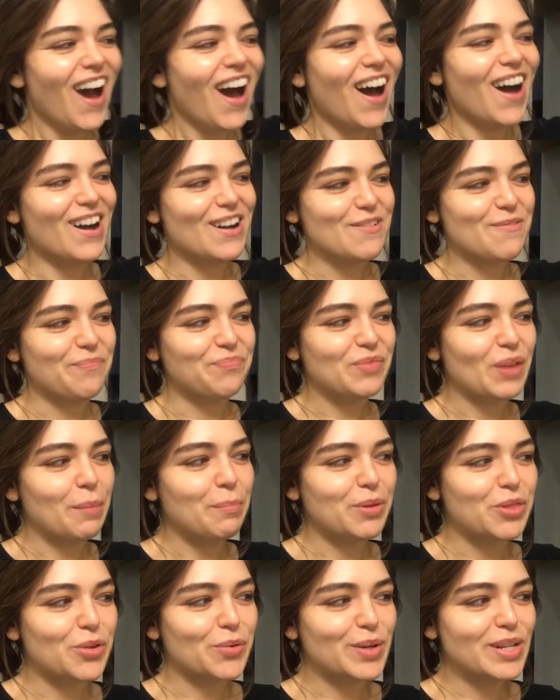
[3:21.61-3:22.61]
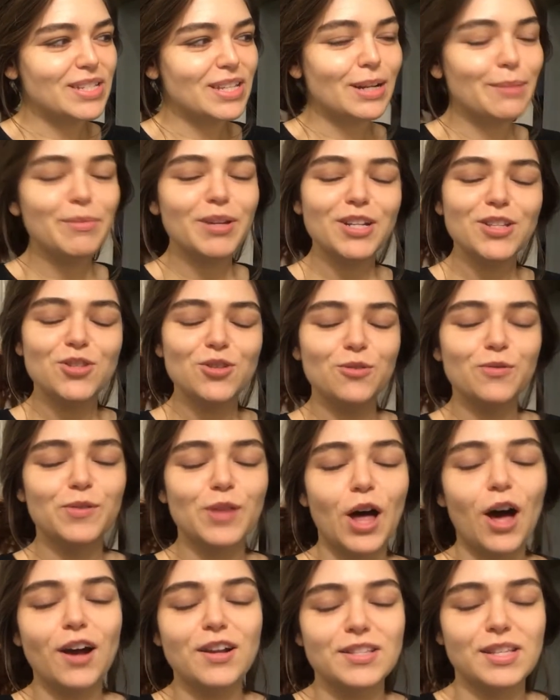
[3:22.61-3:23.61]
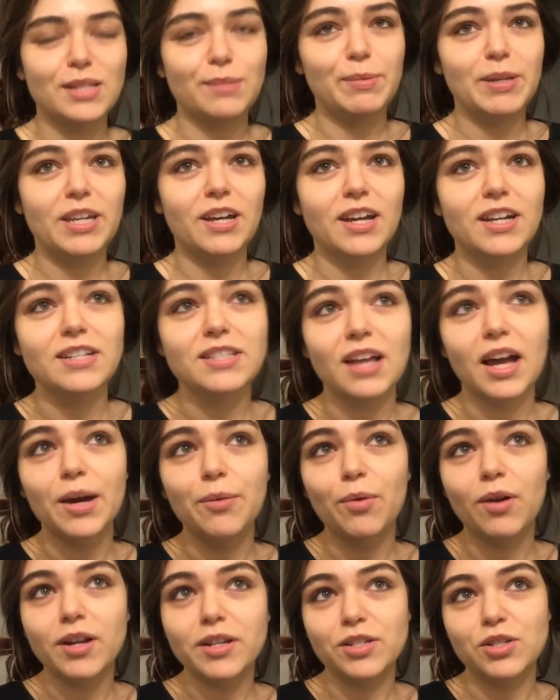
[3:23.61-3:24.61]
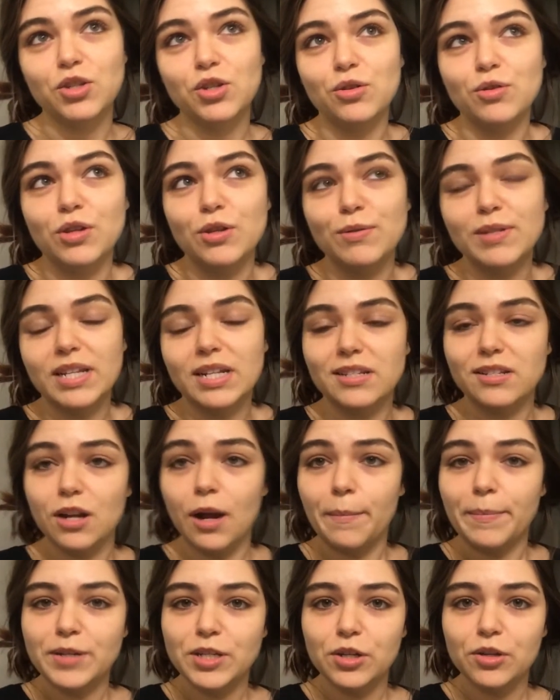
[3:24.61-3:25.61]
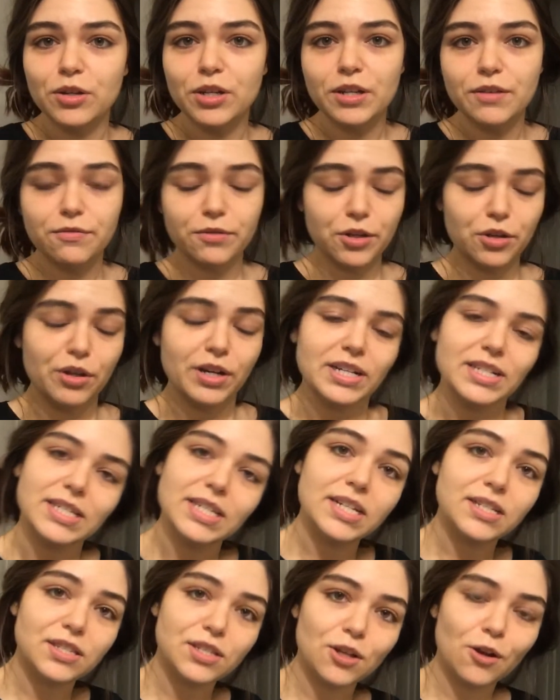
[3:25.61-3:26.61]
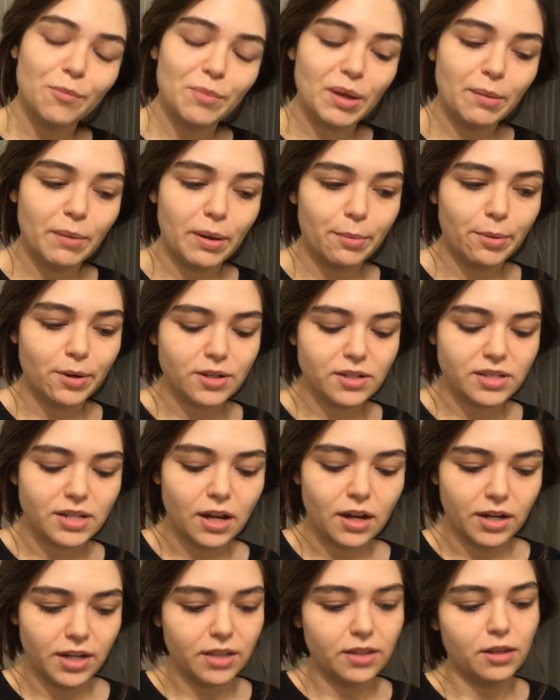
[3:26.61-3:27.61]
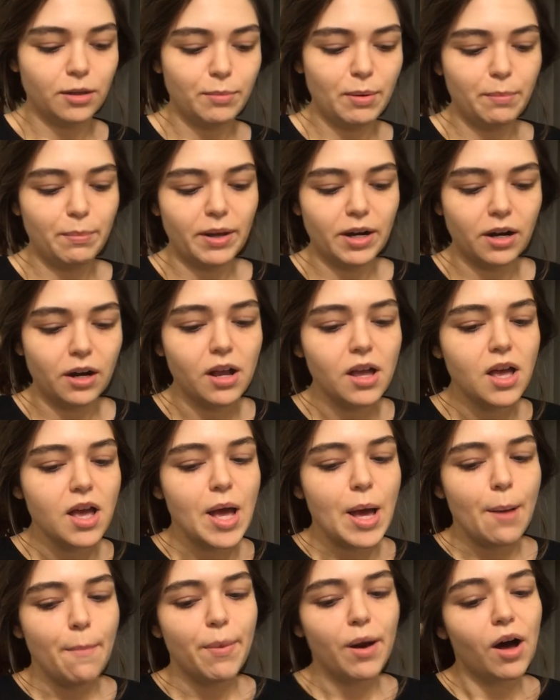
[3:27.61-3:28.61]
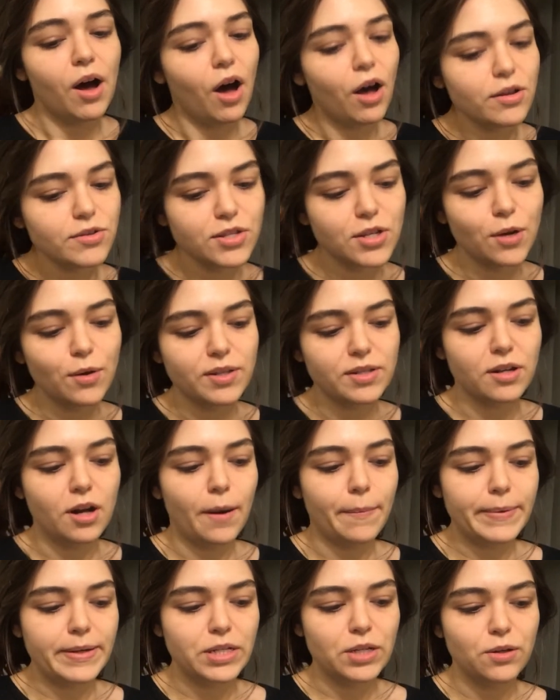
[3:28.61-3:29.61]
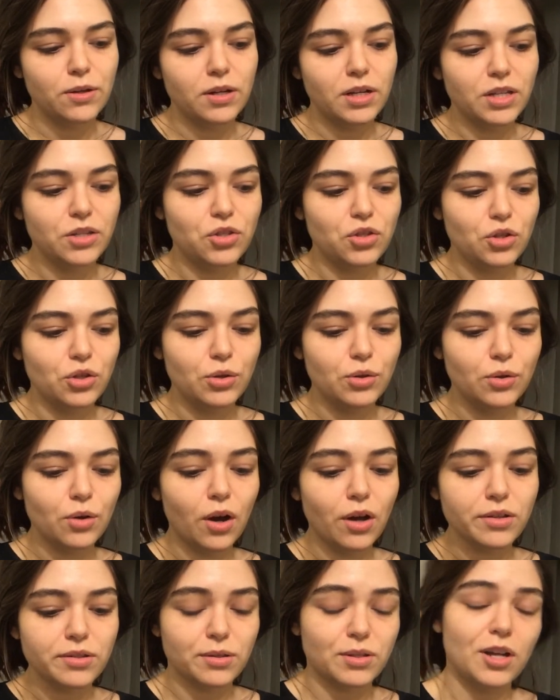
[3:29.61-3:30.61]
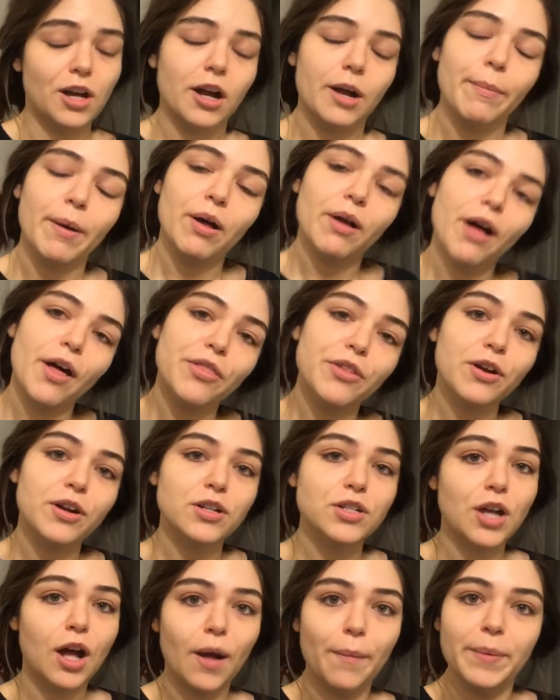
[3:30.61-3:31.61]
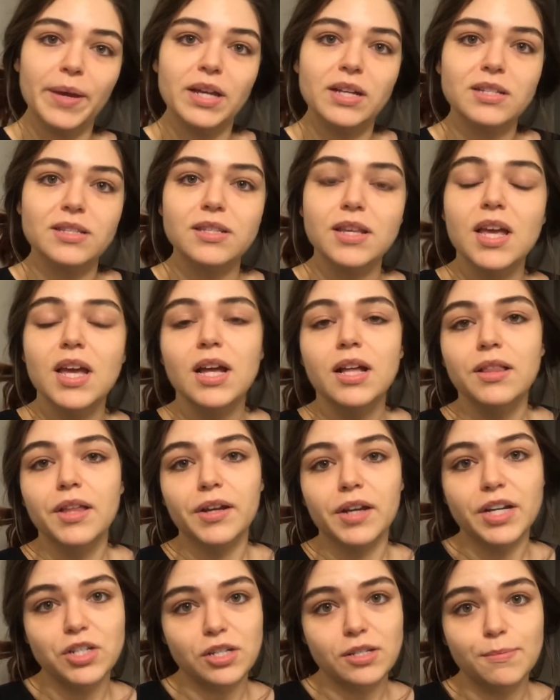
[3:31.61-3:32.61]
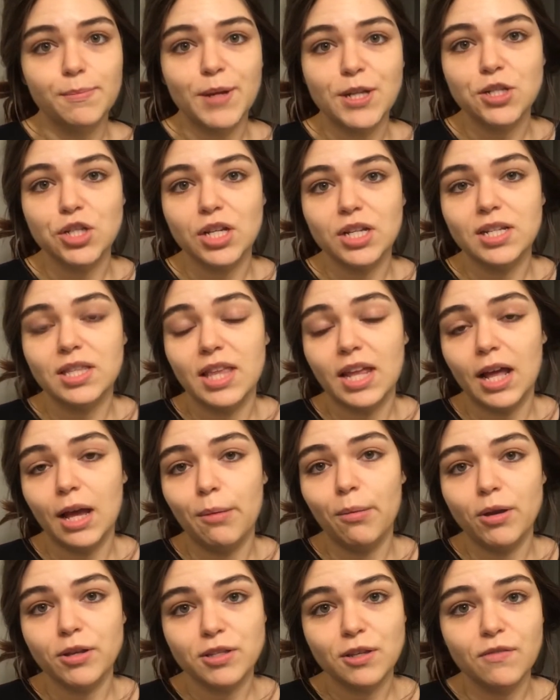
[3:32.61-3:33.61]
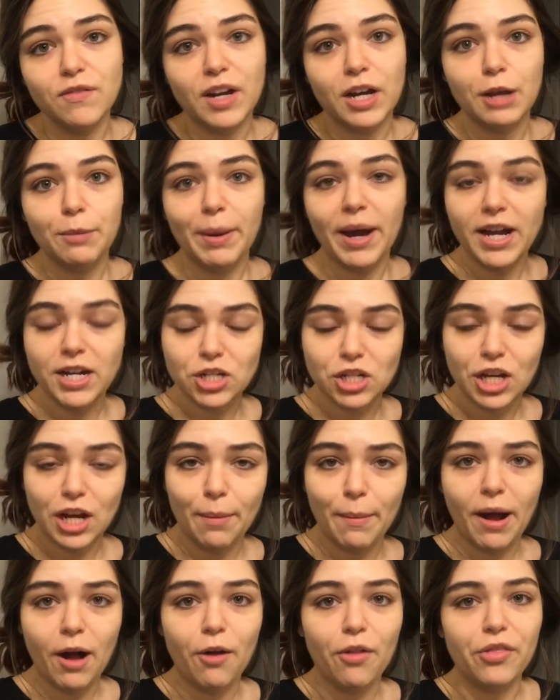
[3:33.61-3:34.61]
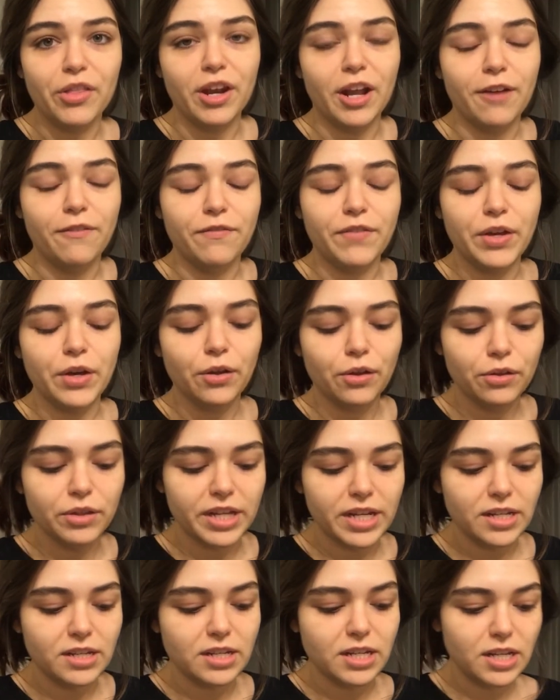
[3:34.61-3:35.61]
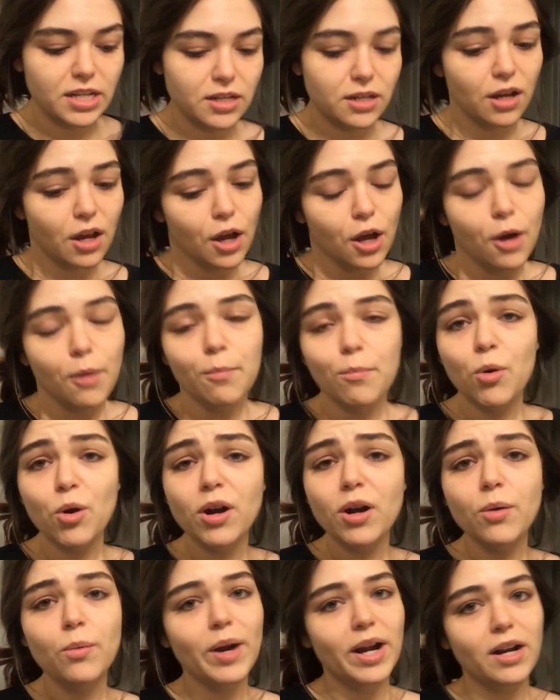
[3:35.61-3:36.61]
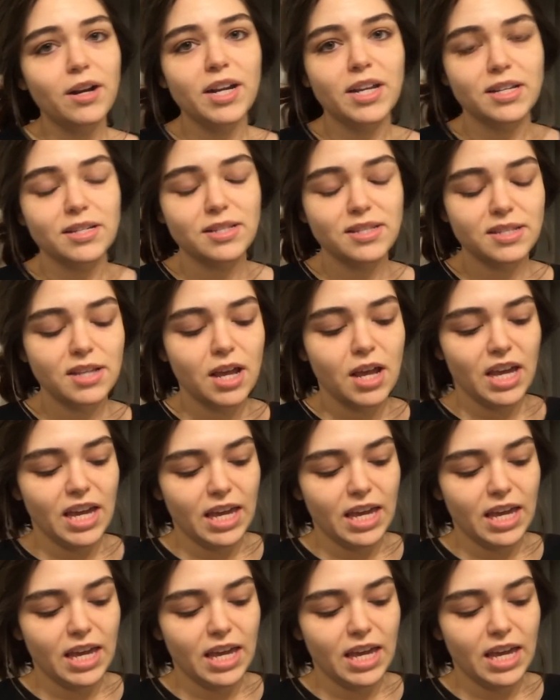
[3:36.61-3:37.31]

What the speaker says: But the reason I'm going to do vlogs is because I want to use it as an opportunity for you guys to get to know me and my personality a little bit better, but also as an opportunity to also talk about other topics, like I just mentioned, that I am also very passionate about and that I feel like need more awareness.